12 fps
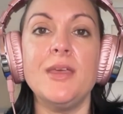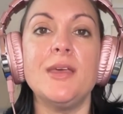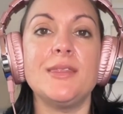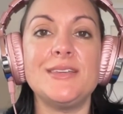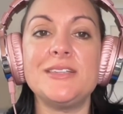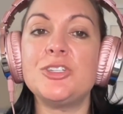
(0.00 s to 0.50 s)

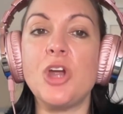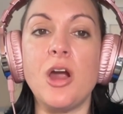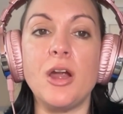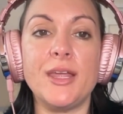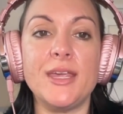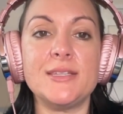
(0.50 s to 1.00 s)
This
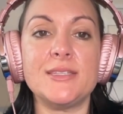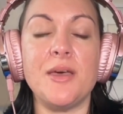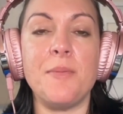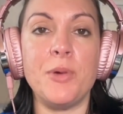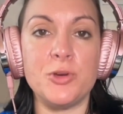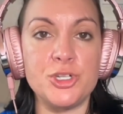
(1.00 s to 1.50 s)
targets
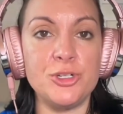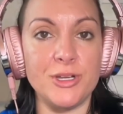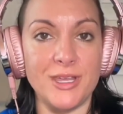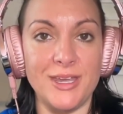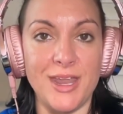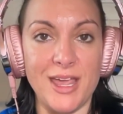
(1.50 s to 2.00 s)
emotional
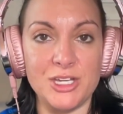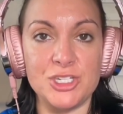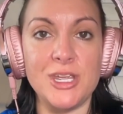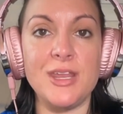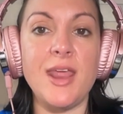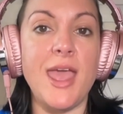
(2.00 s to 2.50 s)

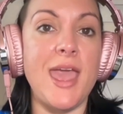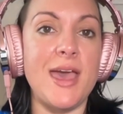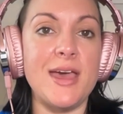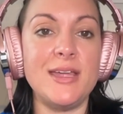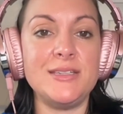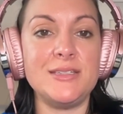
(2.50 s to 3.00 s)
connection
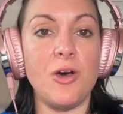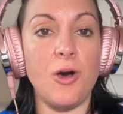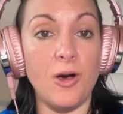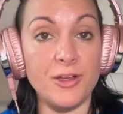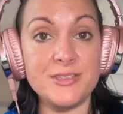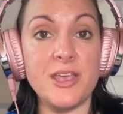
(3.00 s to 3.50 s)
and
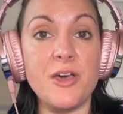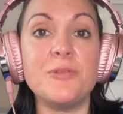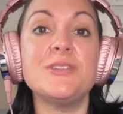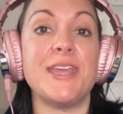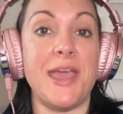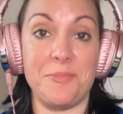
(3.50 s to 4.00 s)
also
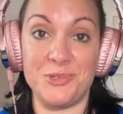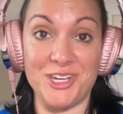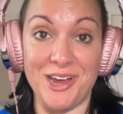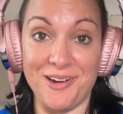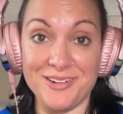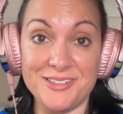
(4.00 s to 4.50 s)
DM
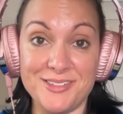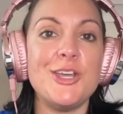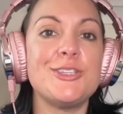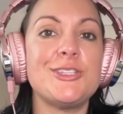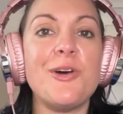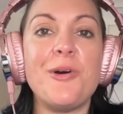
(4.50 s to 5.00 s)
shares.
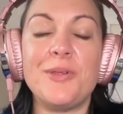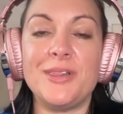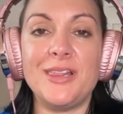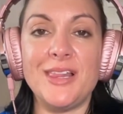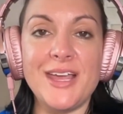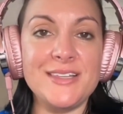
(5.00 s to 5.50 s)
So
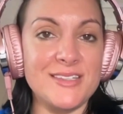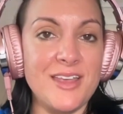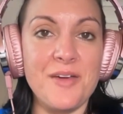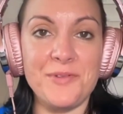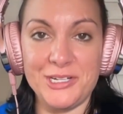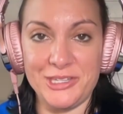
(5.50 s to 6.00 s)
let's
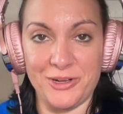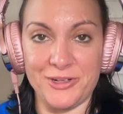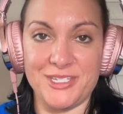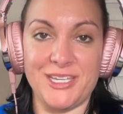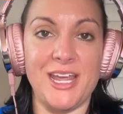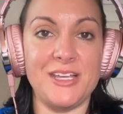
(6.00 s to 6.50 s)
cover
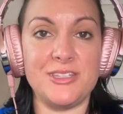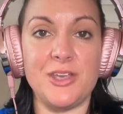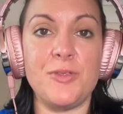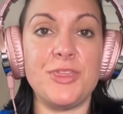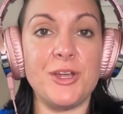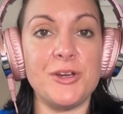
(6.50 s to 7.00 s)
Thursday. So
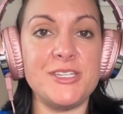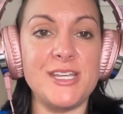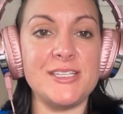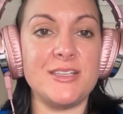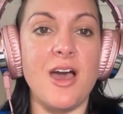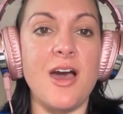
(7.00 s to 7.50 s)

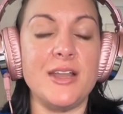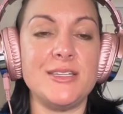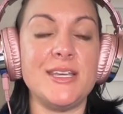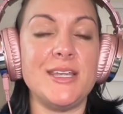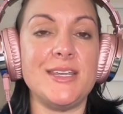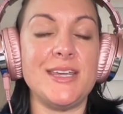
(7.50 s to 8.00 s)
Thursday's
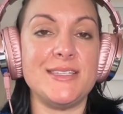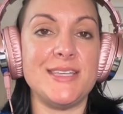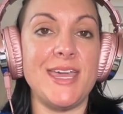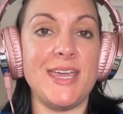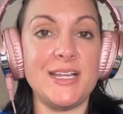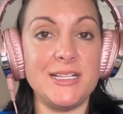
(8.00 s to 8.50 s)
content is
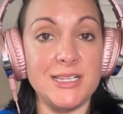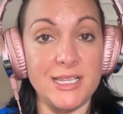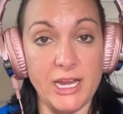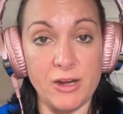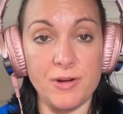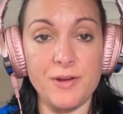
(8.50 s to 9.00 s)
a
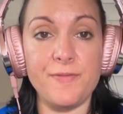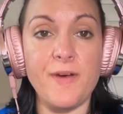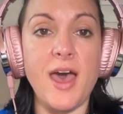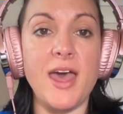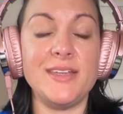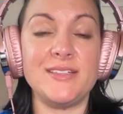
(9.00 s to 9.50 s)

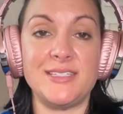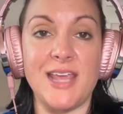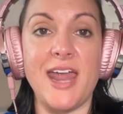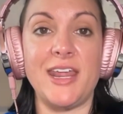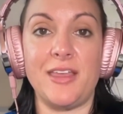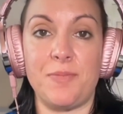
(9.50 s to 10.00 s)
clarify
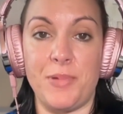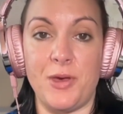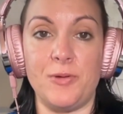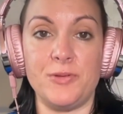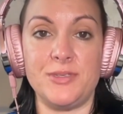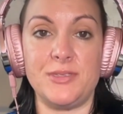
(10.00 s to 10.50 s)
static
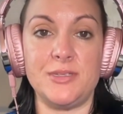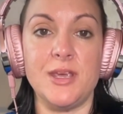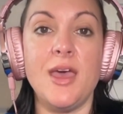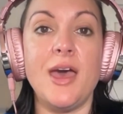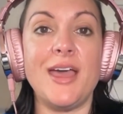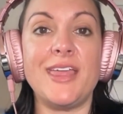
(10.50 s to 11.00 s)
post.
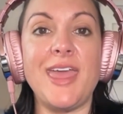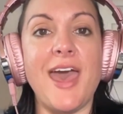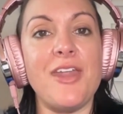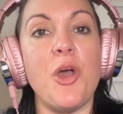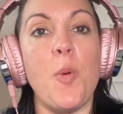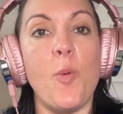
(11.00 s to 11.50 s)

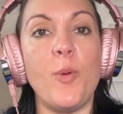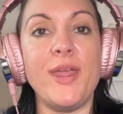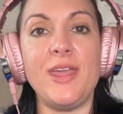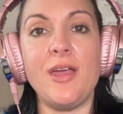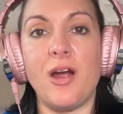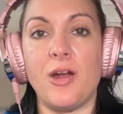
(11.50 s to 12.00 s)
Again,
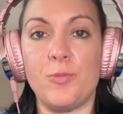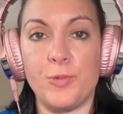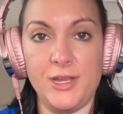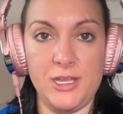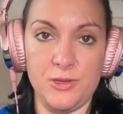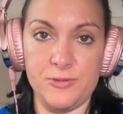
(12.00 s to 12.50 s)
we are
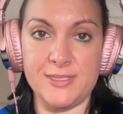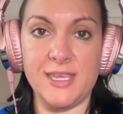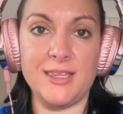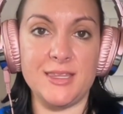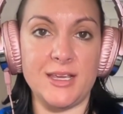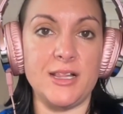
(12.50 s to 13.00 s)

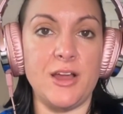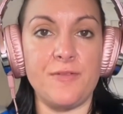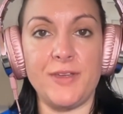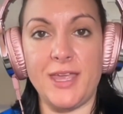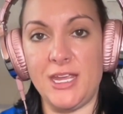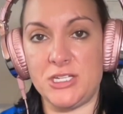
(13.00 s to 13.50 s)
reusing the
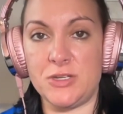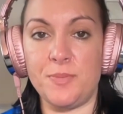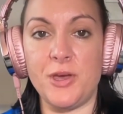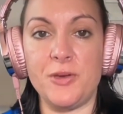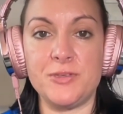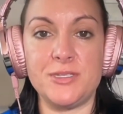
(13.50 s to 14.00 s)
clarification
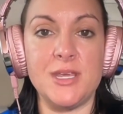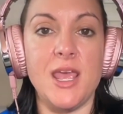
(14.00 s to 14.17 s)
post